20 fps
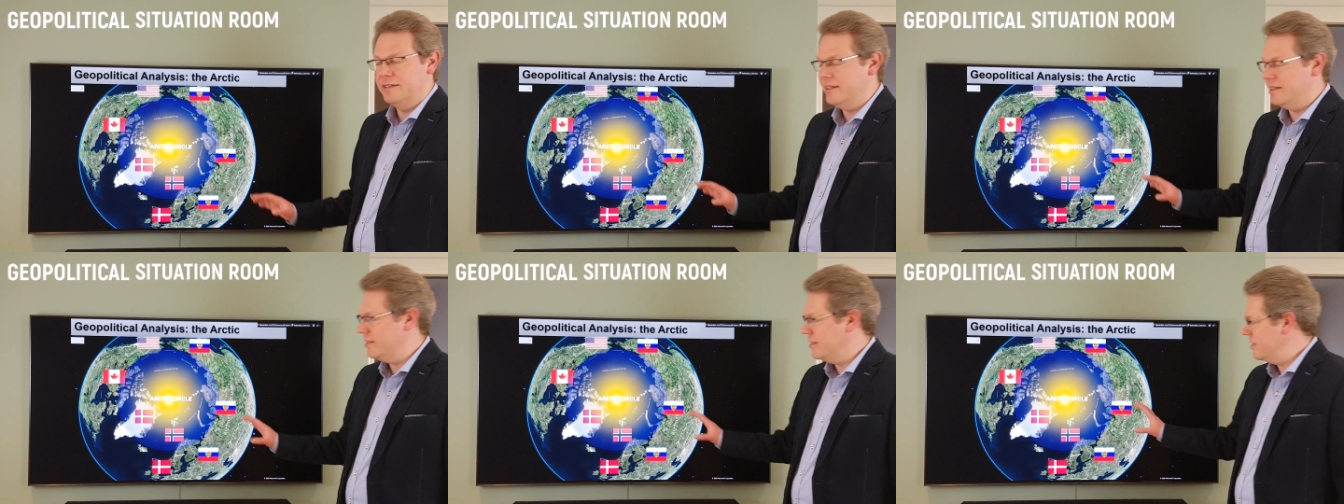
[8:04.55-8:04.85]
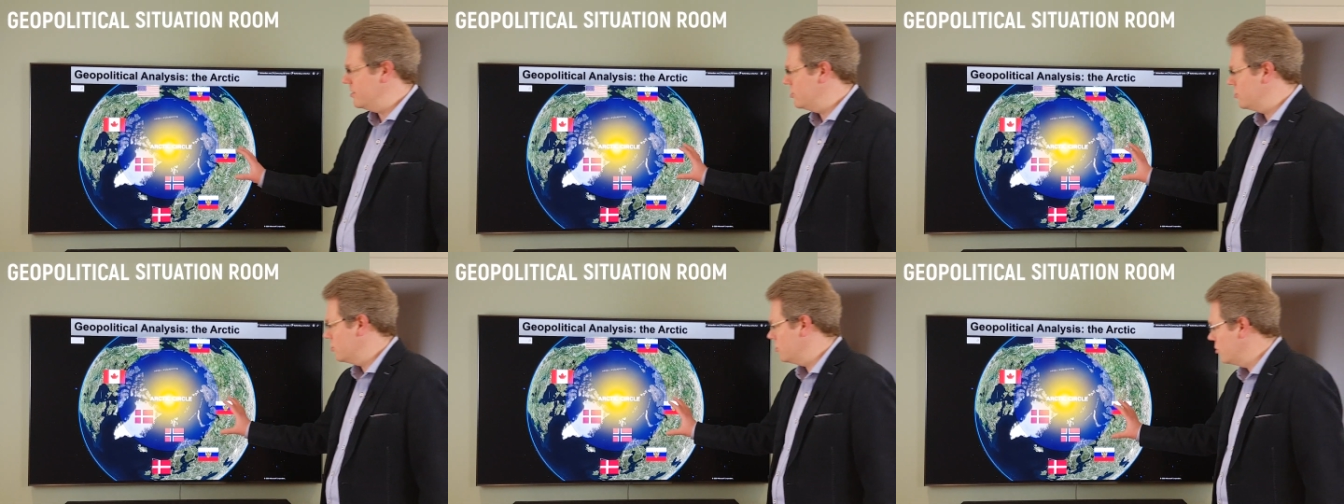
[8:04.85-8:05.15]
This
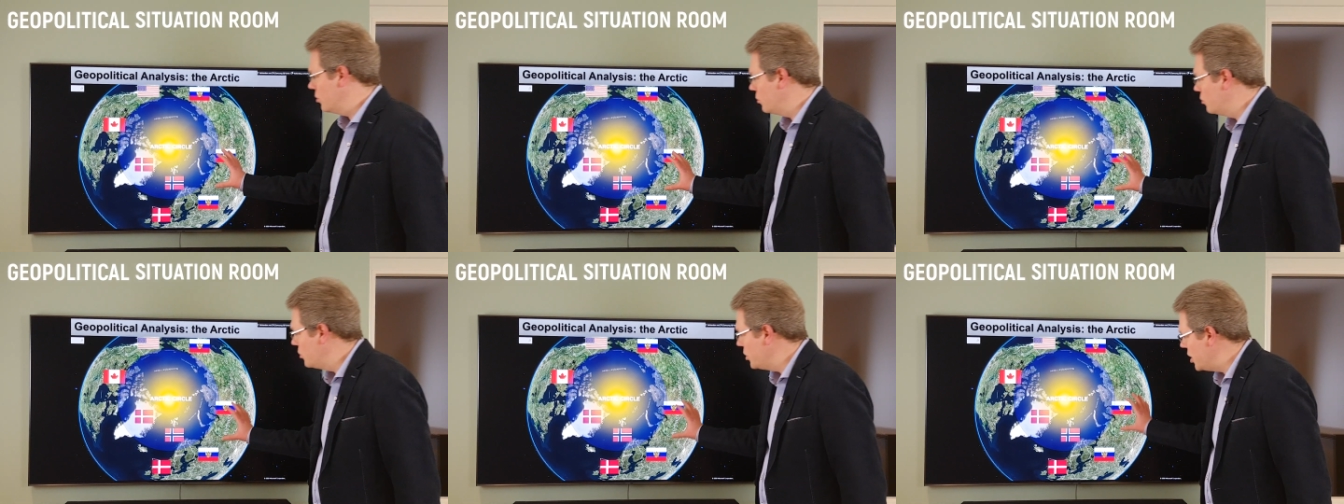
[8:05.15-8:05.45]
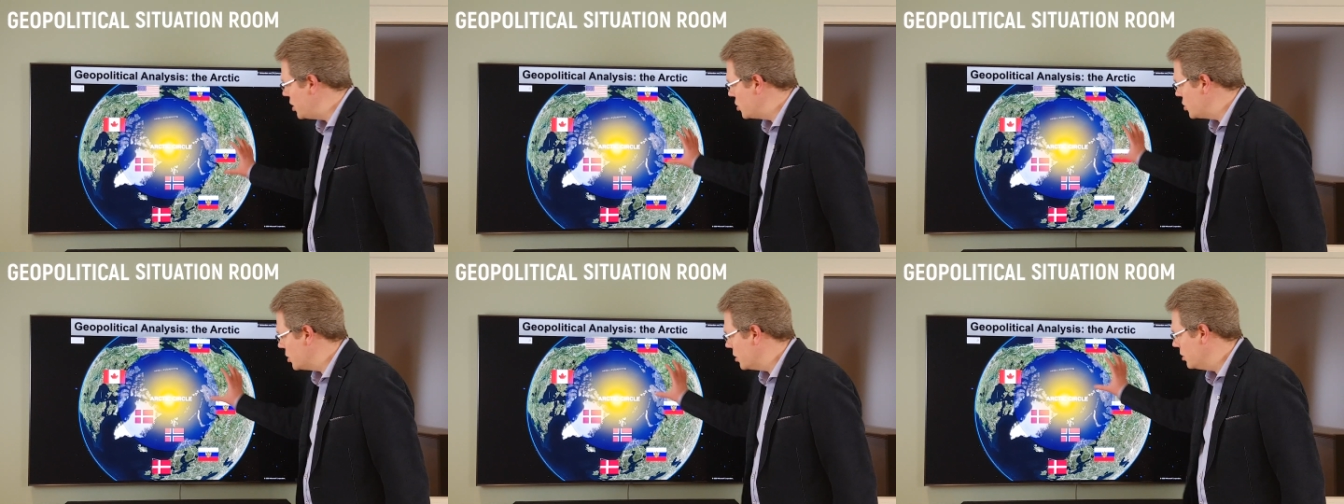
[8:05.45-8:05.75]
is the
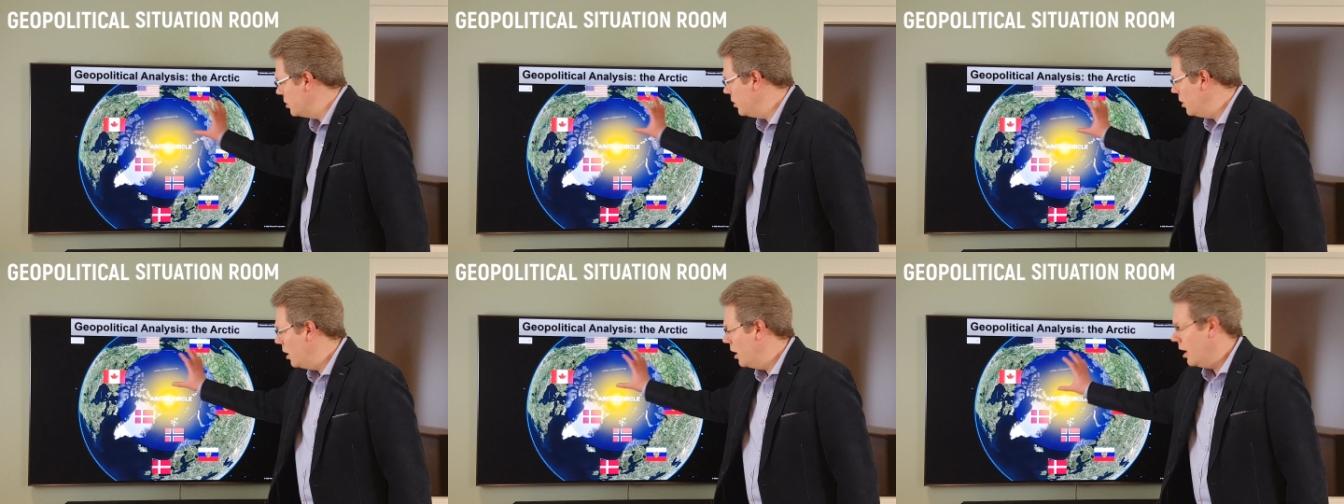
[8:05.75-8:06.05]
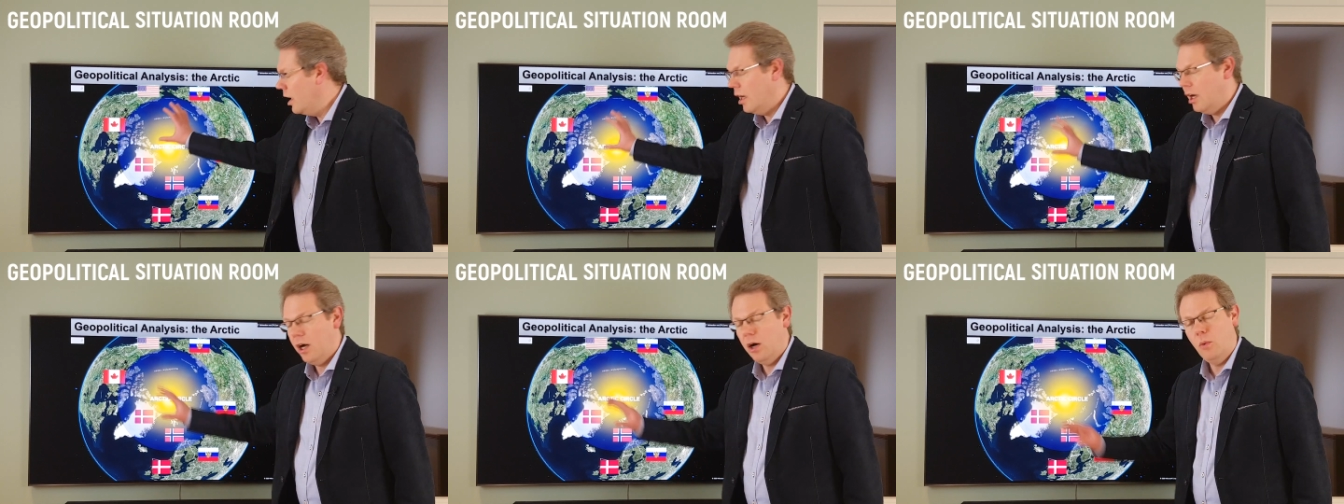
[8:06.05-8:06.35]
region
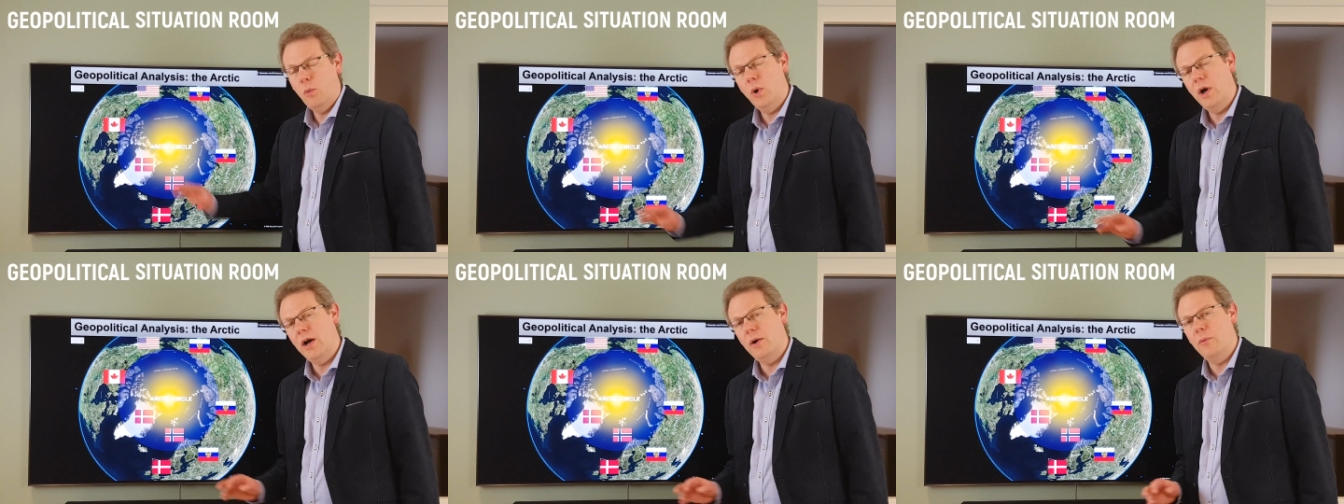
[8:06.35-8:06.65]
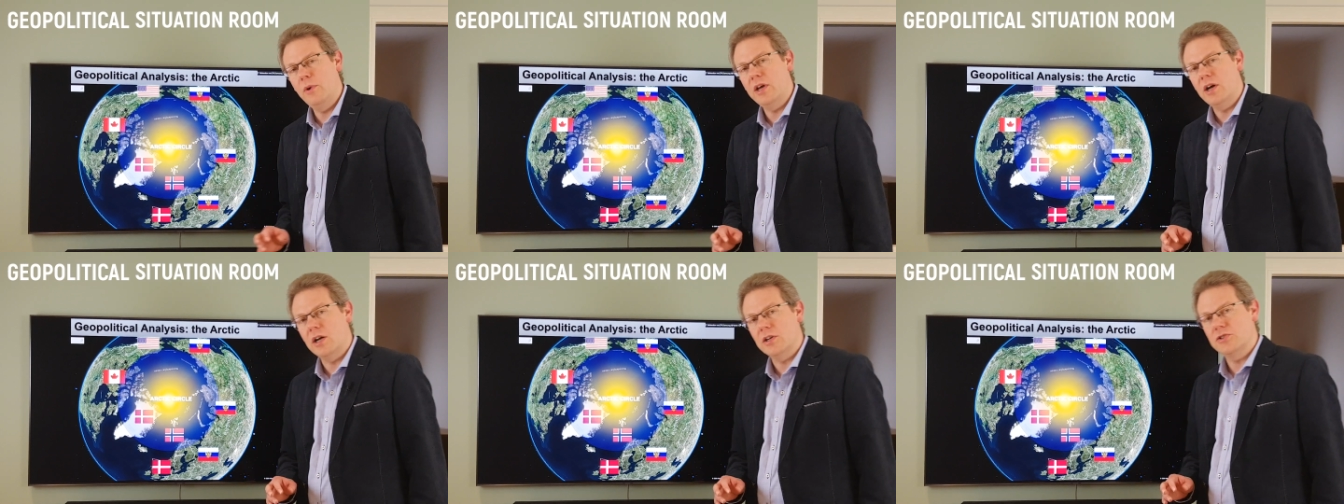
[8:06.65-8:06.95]
where
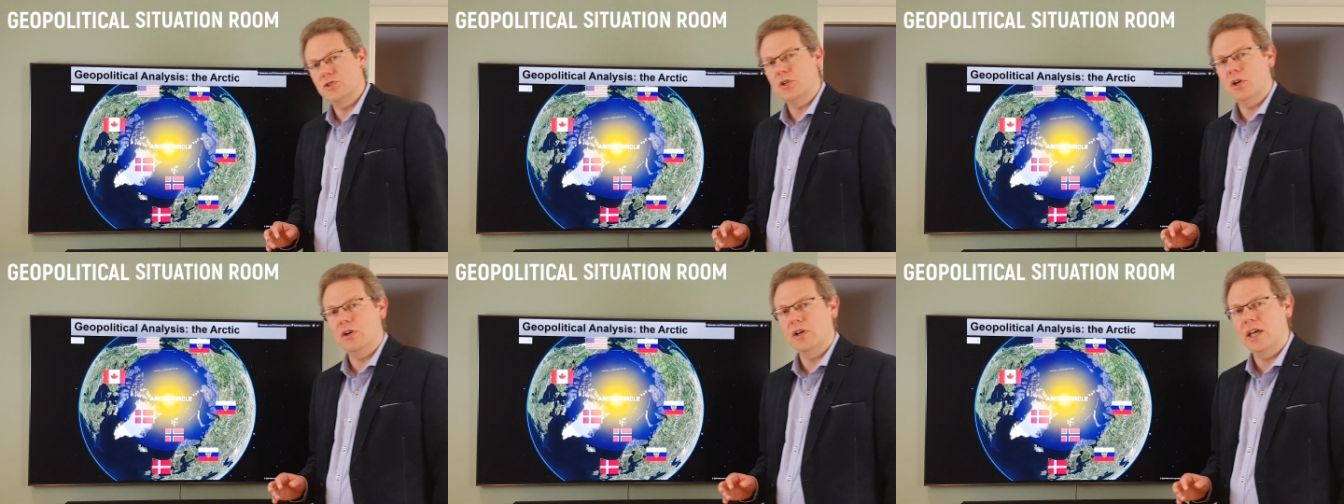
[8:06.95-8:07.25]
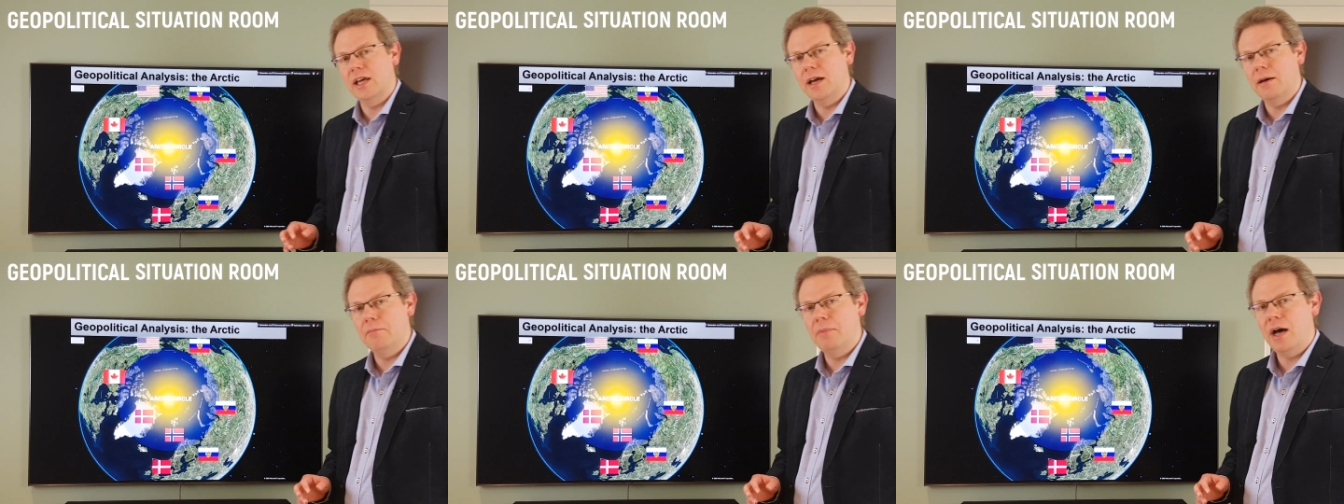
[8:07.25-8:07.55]
we are
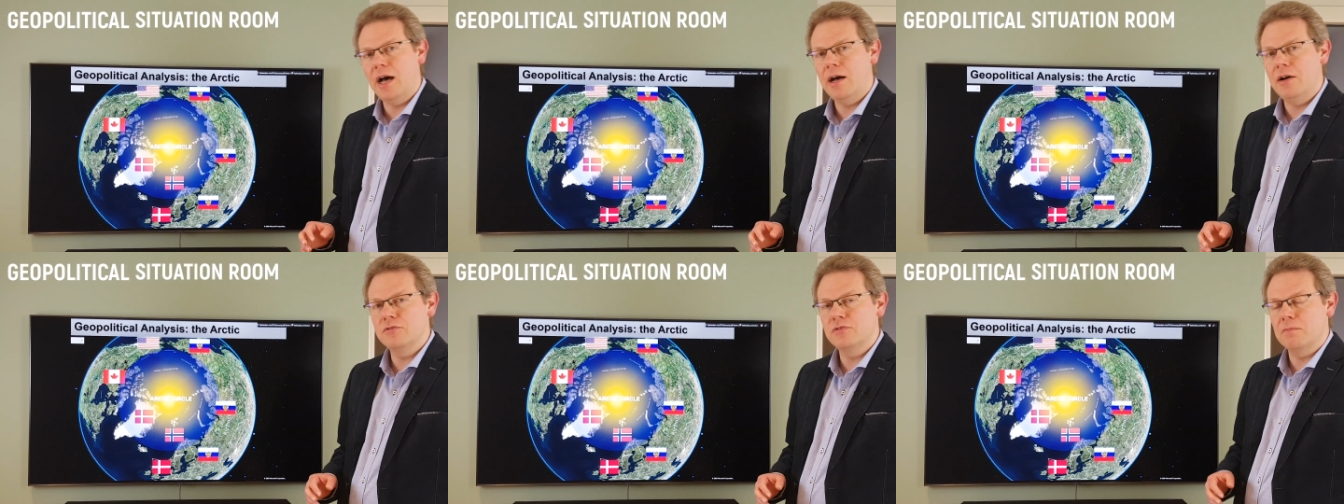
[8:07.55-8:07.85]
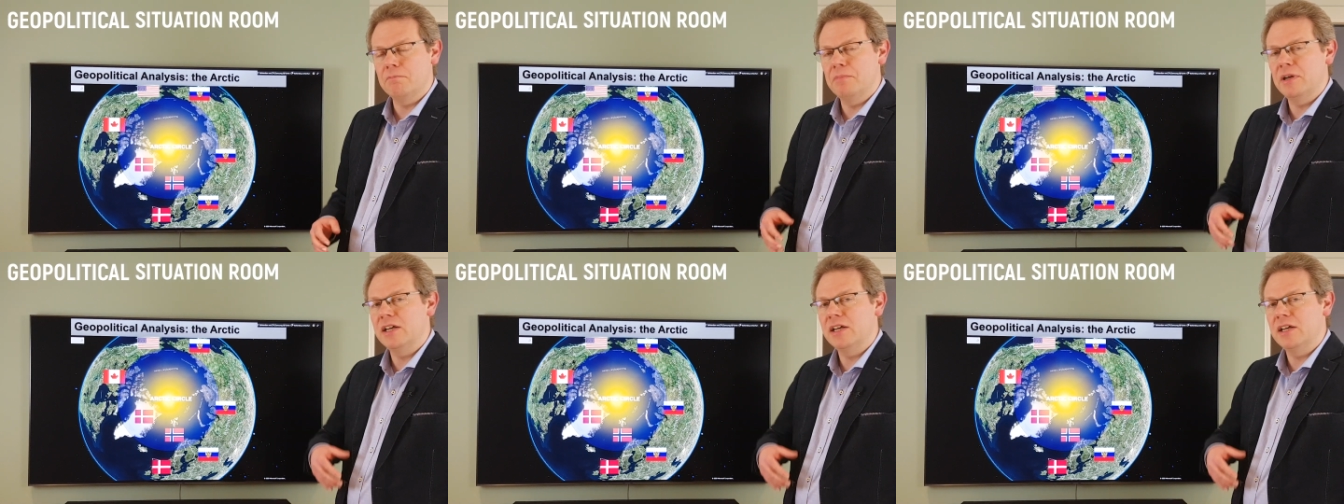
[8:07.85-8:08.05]
talking about.